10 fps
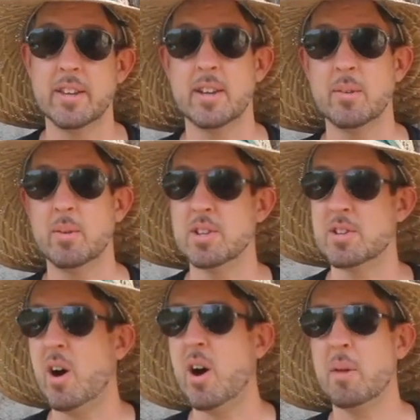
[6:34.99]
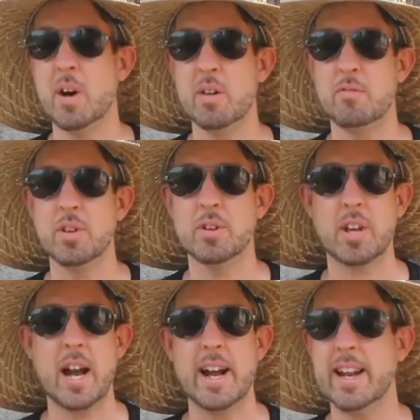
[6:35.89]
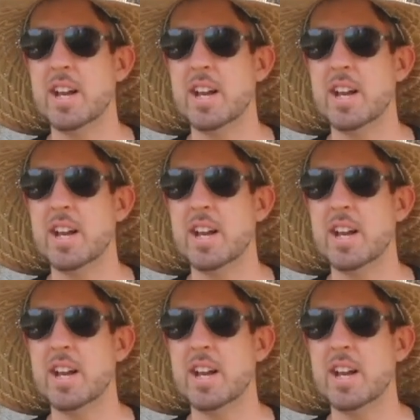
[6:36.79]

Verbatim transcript: I think it was, an Audubon field guide.